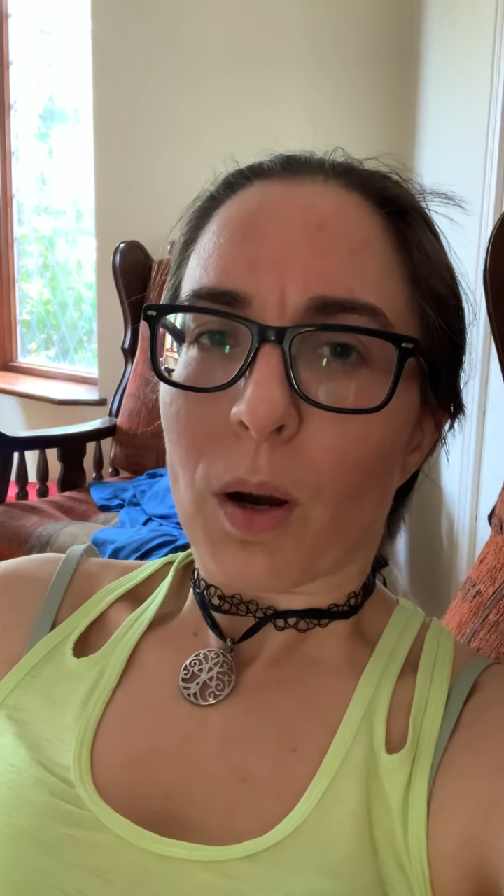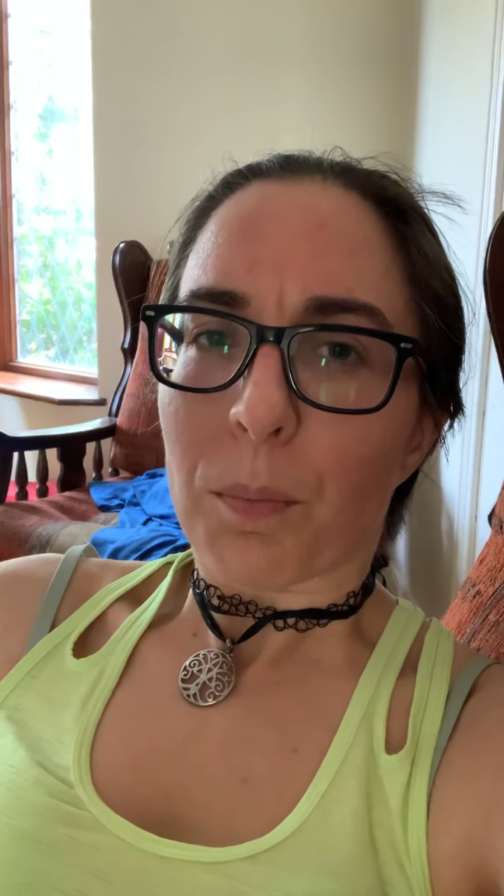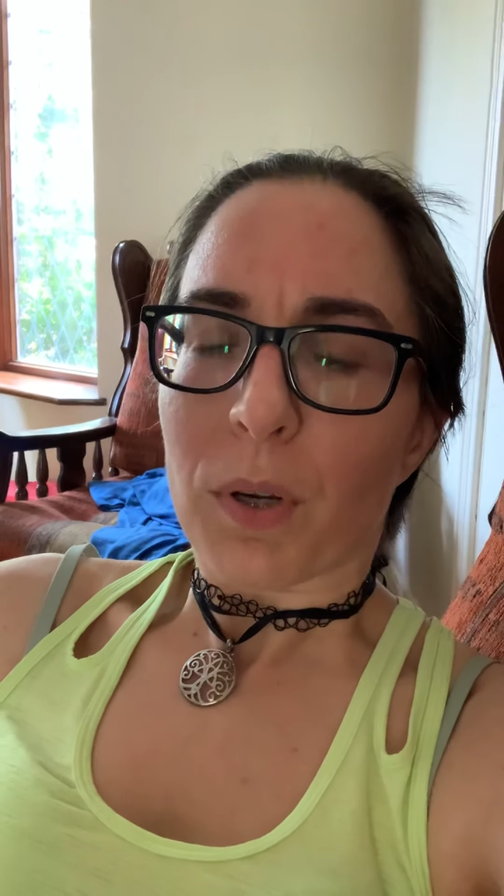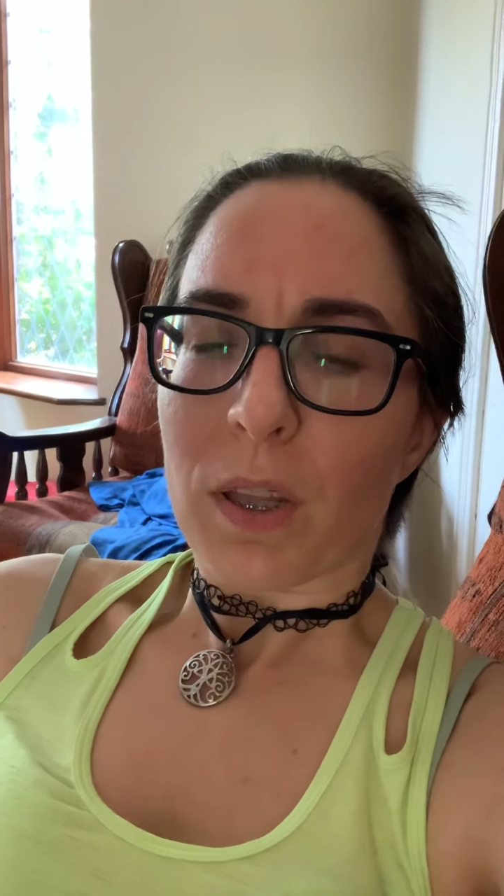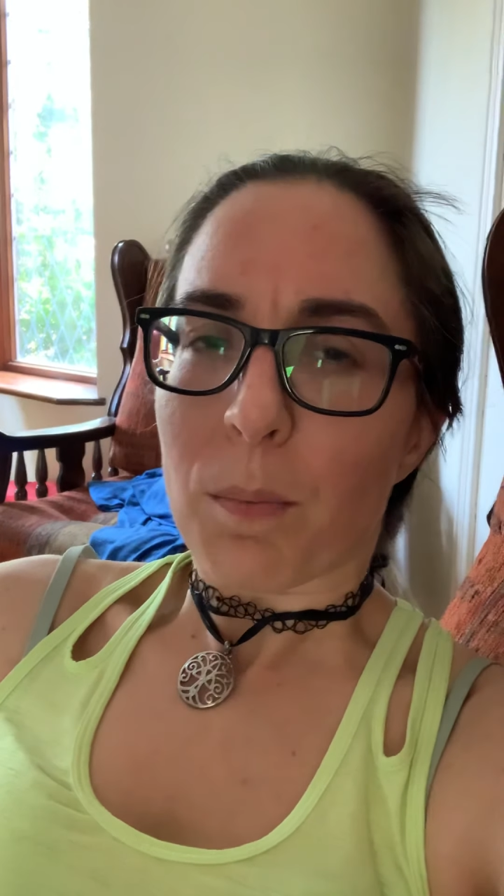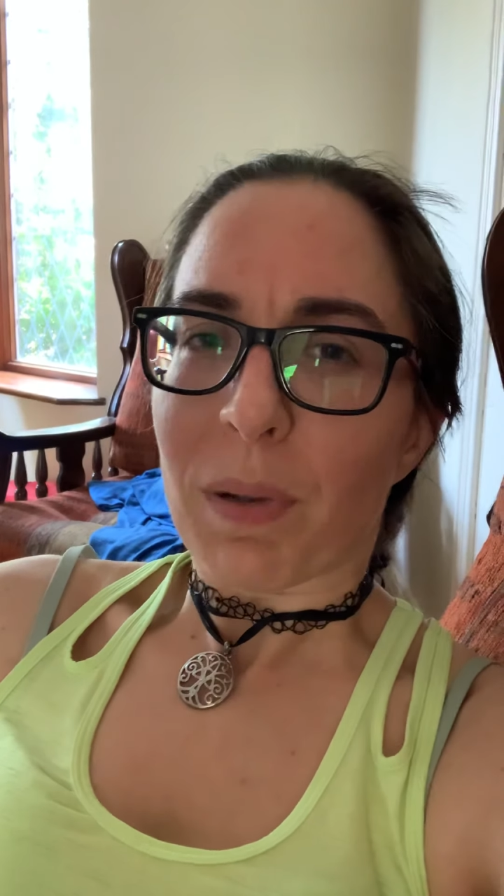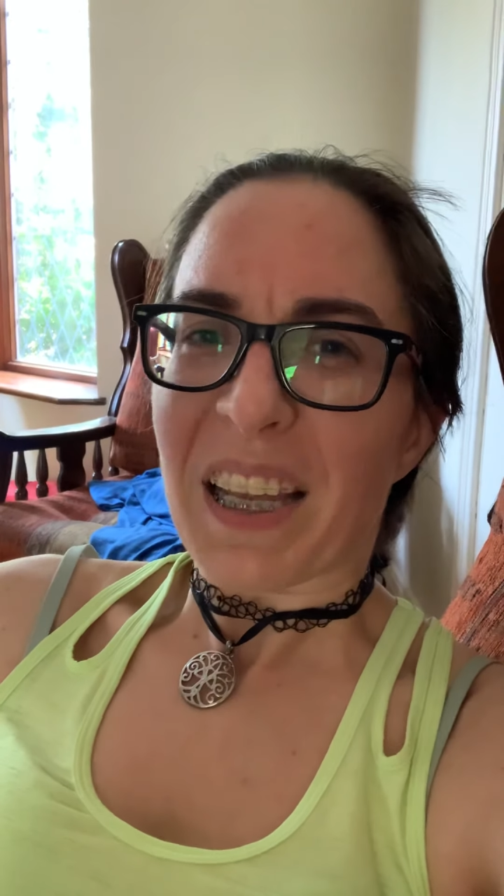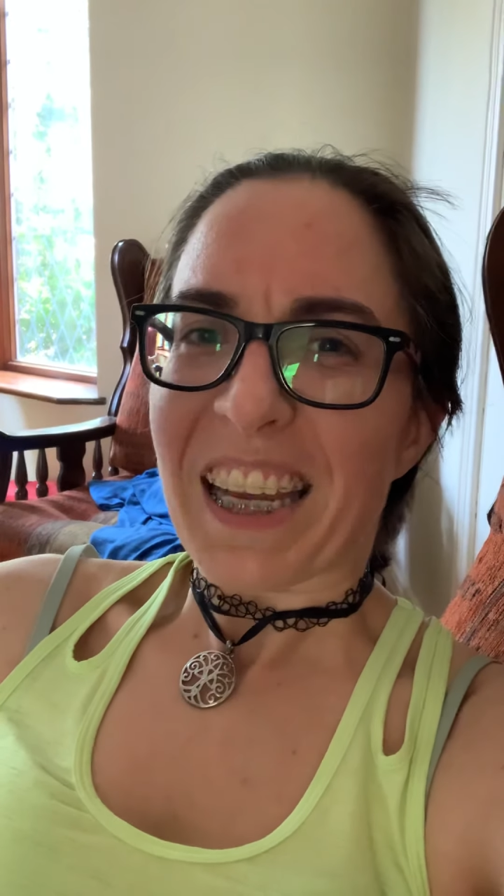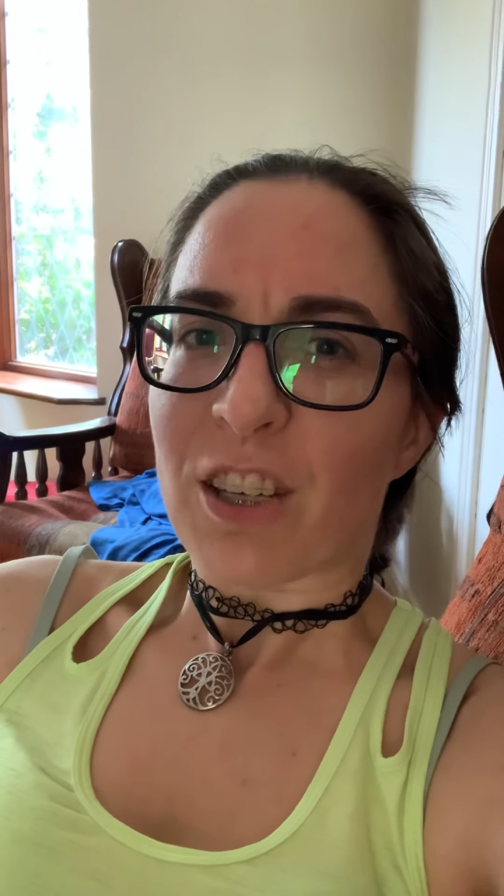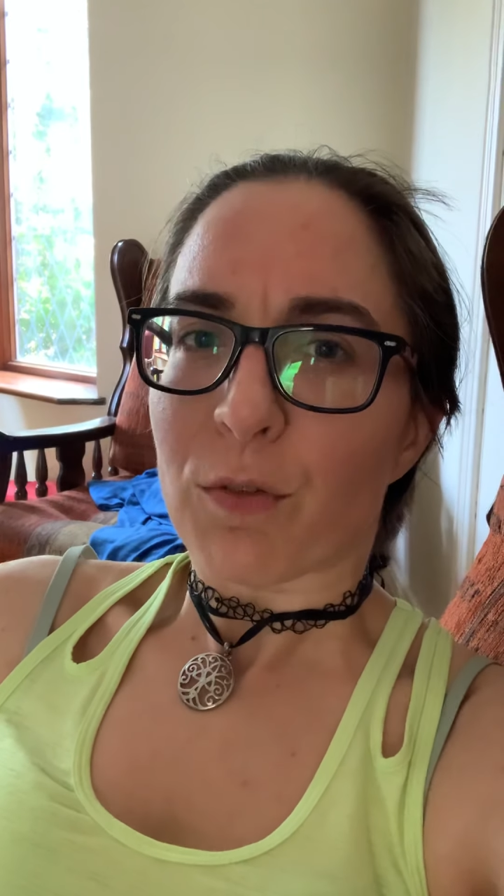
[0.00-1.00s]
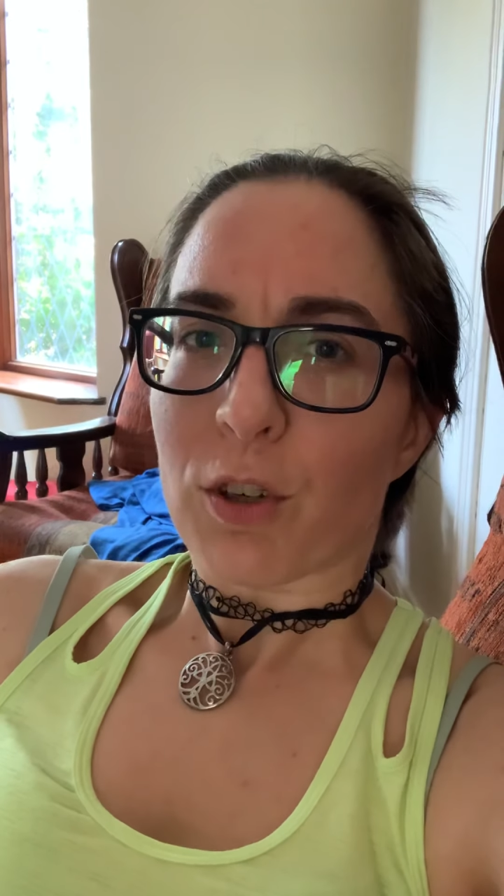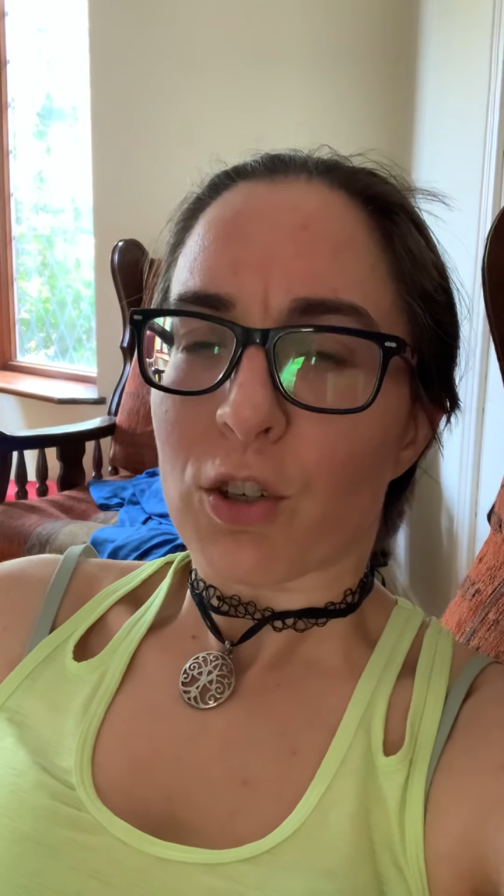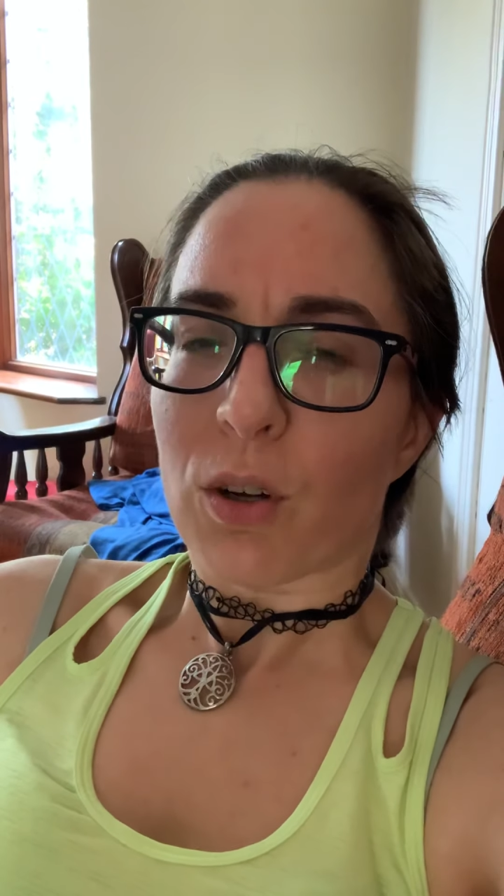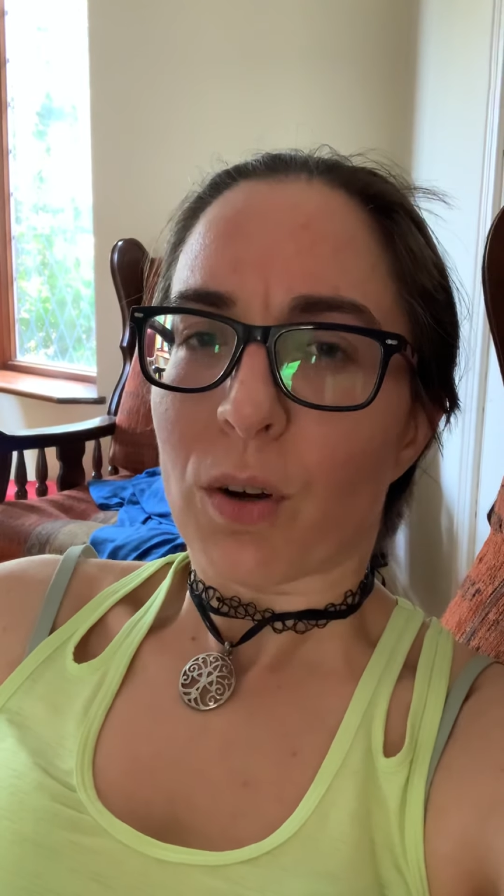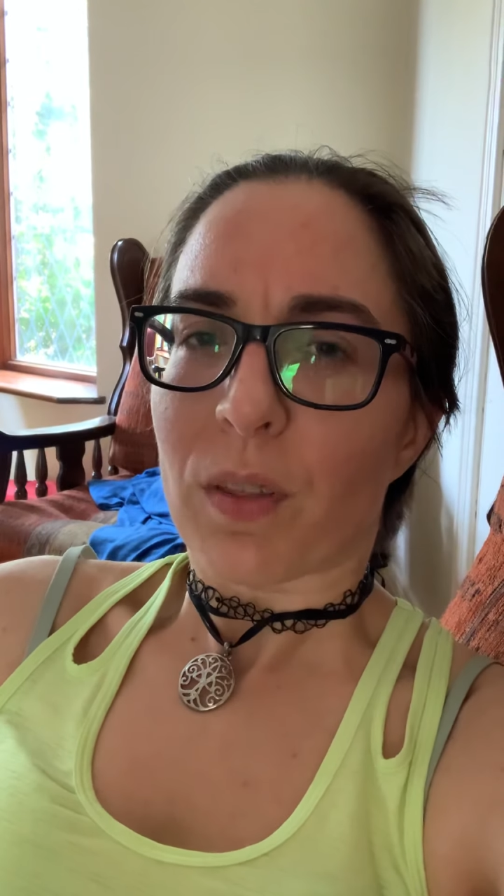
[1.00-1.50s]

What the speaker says: putting the blade of your tongue,